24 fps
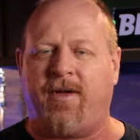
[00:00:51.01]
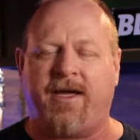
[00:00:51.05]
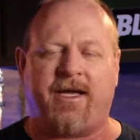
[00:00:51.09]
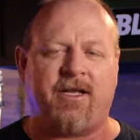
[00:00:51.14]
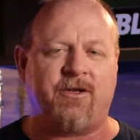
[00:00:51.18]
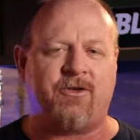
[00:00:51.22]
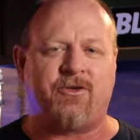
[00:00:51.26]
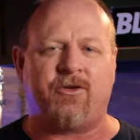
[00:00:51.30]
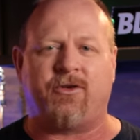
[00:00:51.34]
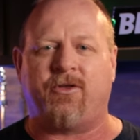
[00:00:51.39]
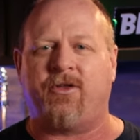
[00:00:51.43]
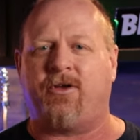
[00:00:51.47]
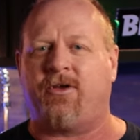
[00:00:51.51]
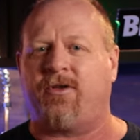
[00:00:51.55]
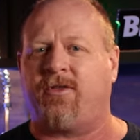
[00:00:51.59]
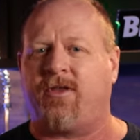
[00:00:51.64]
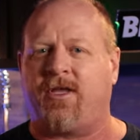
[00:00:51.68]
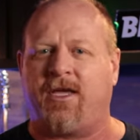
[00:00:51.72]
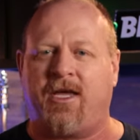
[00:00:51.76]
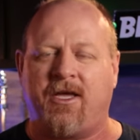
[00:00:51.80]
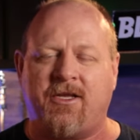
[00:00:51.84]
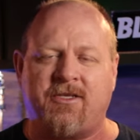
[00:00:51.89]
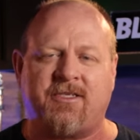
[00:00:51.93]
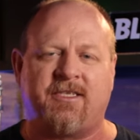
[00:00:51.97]
making sure that
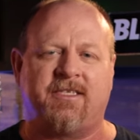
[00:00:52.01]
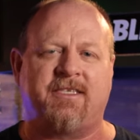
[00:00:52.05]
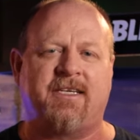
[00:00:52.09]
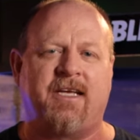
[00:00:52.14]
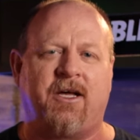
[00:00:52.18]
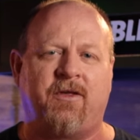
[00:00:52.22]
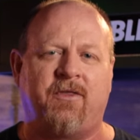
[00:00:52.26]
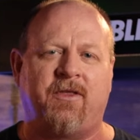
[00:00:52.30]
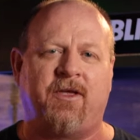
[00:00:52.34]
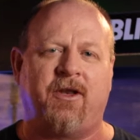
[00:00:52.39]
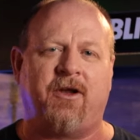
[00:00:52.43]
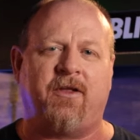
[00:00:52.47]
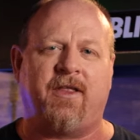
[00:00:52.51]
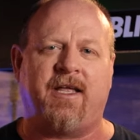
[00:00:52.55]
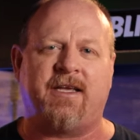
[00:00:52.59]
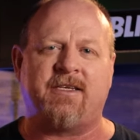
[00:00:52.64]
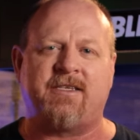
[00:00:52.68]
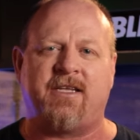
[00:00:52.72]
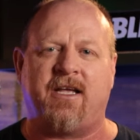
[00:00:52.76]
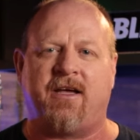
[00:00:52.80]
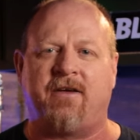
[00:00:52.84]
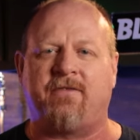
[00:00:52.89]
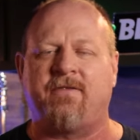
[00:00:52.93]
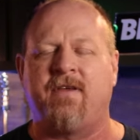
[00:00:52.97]
the yeast is healthy and all that
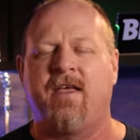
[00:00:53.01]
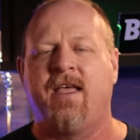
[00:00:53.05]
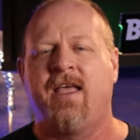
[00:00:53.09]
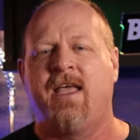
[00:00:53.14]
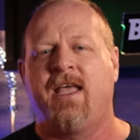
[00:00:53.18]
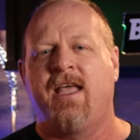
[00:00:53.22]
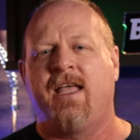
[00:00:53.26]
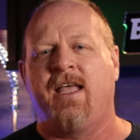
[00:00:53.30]
stuff.